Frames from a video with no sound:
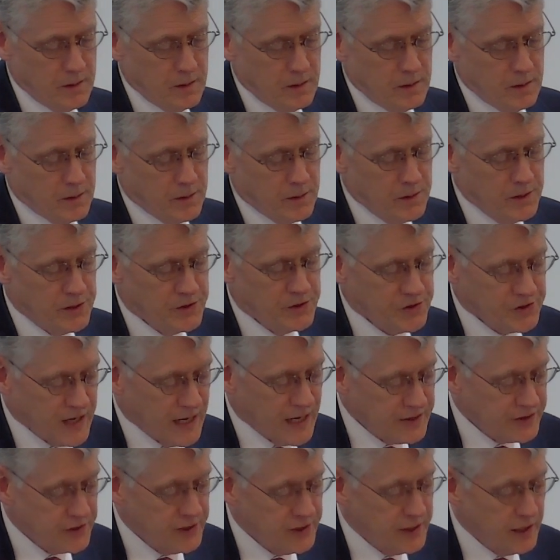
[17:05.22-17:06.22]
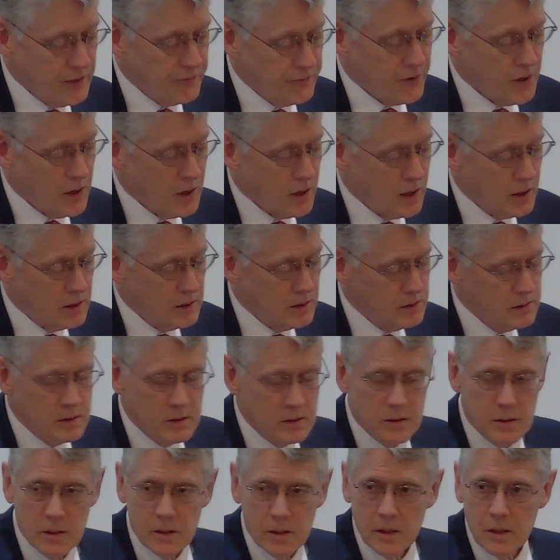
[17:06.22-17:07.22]
the necessity of our
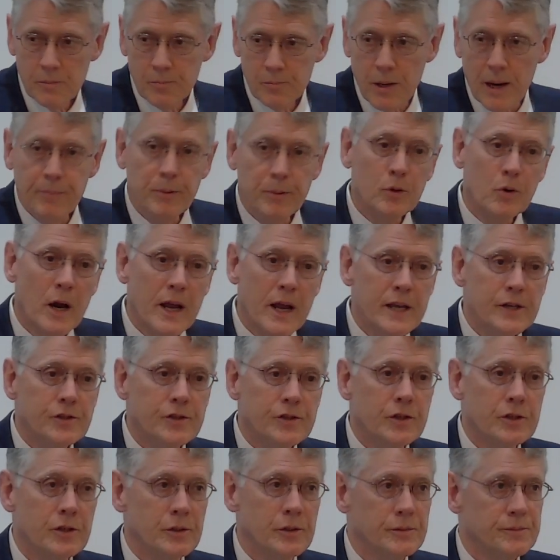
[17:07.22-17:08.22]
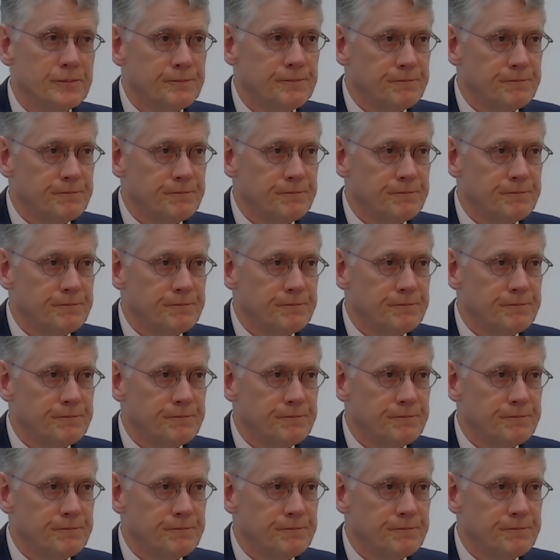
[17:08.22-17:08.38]
preparation